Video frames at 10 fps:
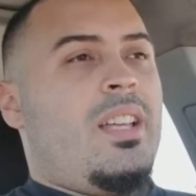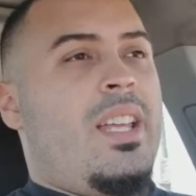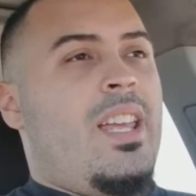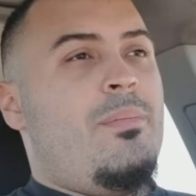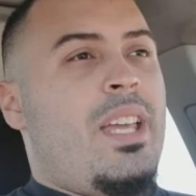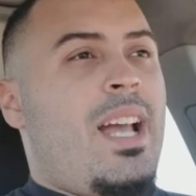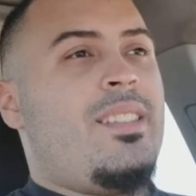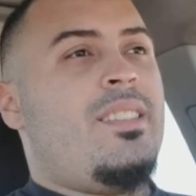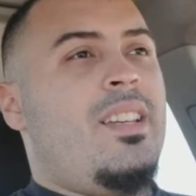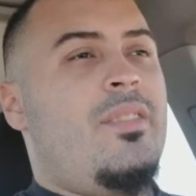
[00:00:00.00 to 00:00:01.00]
him
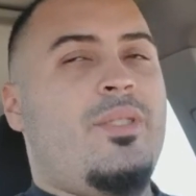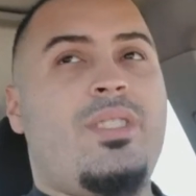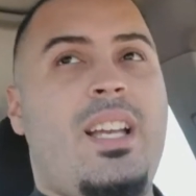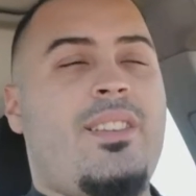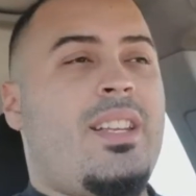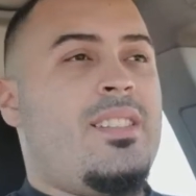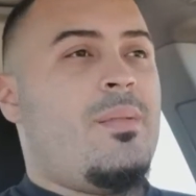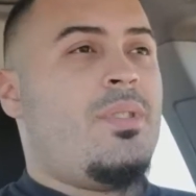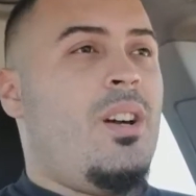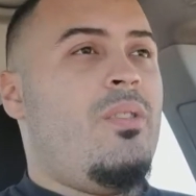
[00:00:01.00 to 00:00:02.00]
Cassian, we'll see how that ends
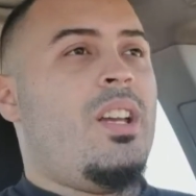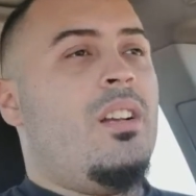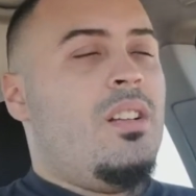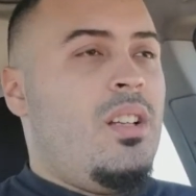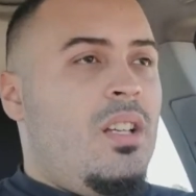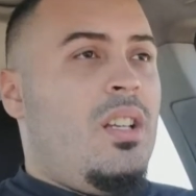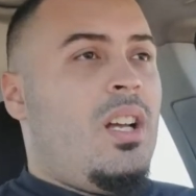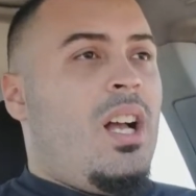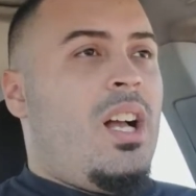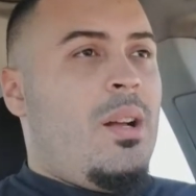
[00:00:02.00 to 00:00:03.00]
up going.
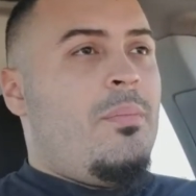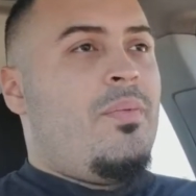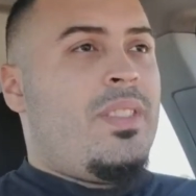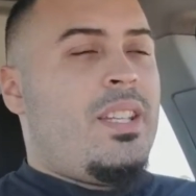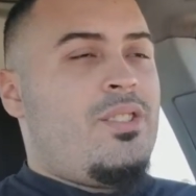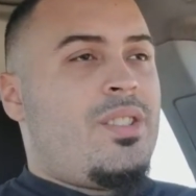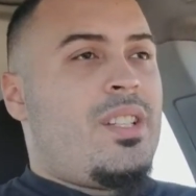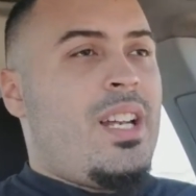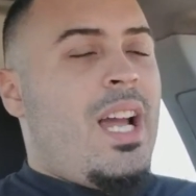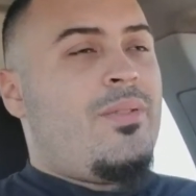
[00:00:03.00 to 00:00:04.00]
They're just
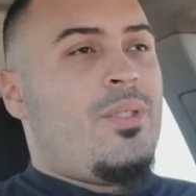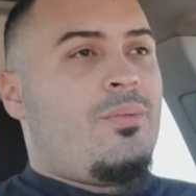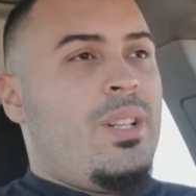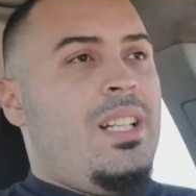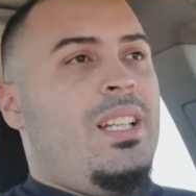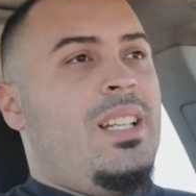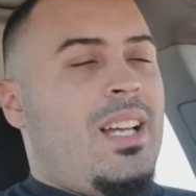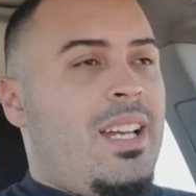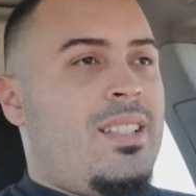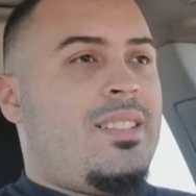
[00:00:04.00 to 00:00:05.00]
gonna have to really
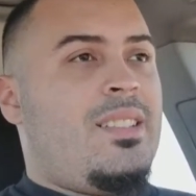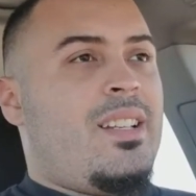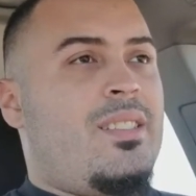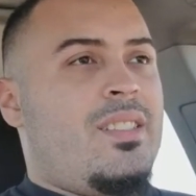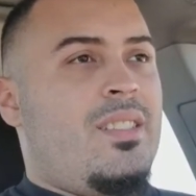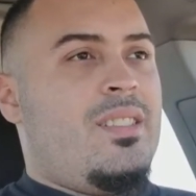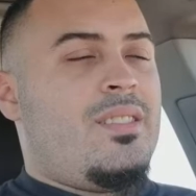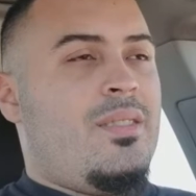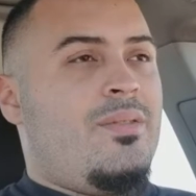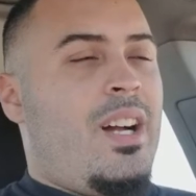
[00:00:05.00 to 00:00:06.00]
like stick to
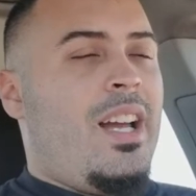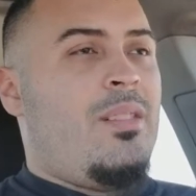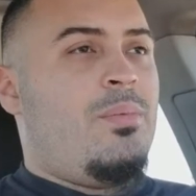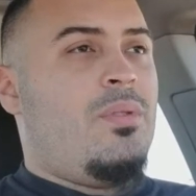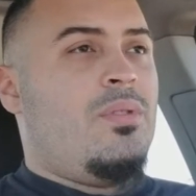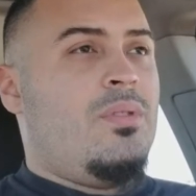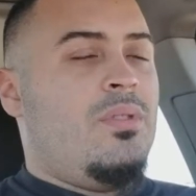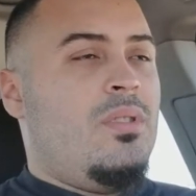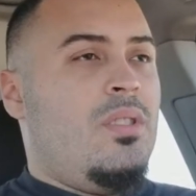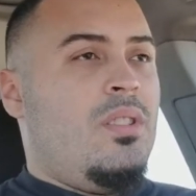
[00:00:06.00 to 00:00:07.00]
viable
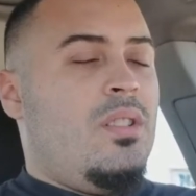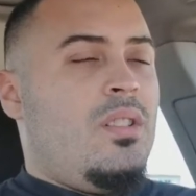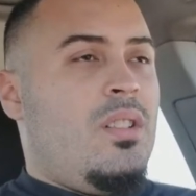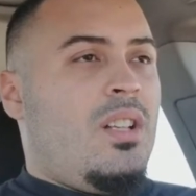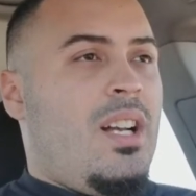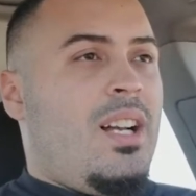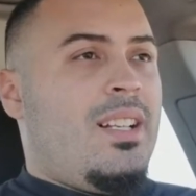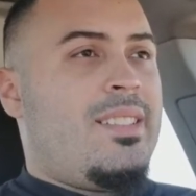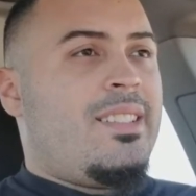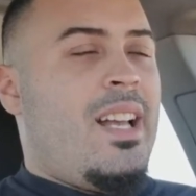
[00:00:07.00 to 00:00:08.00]

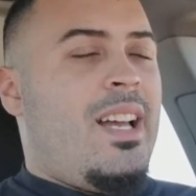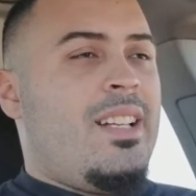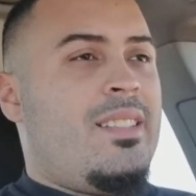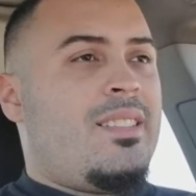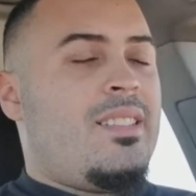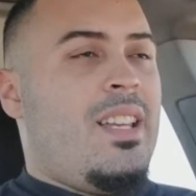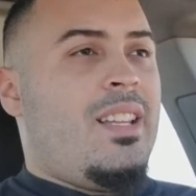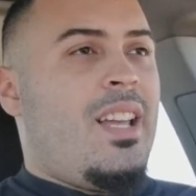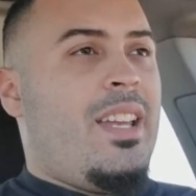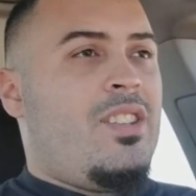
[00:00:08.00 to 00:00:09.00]
sides,
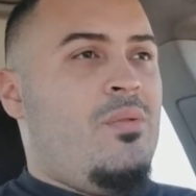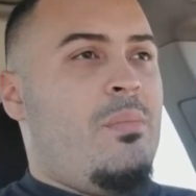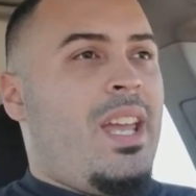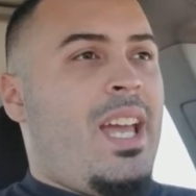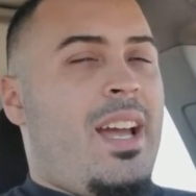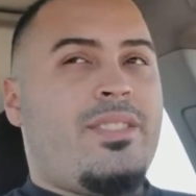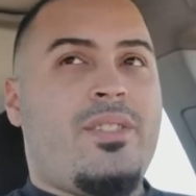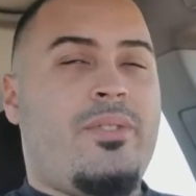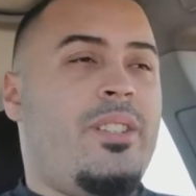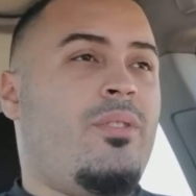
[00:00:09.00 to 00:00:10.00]
and like you may have
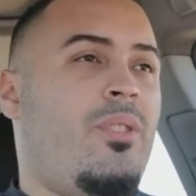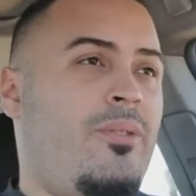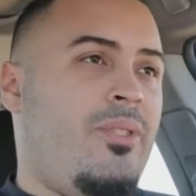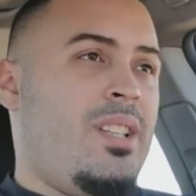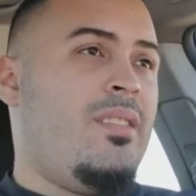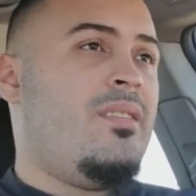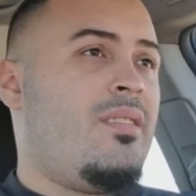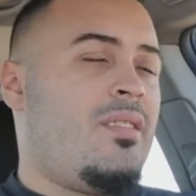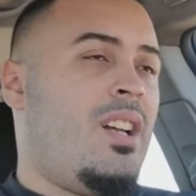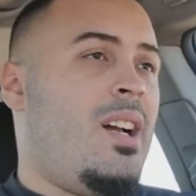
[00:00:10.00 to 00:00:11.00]
to re-roll
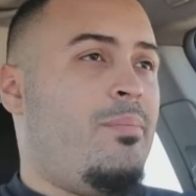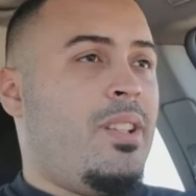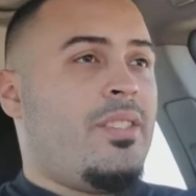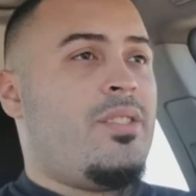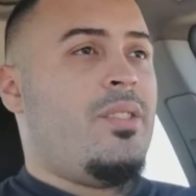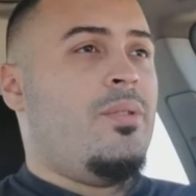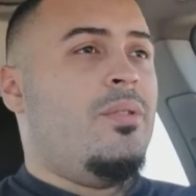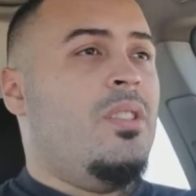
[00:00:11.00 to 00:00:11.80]
Finn's +2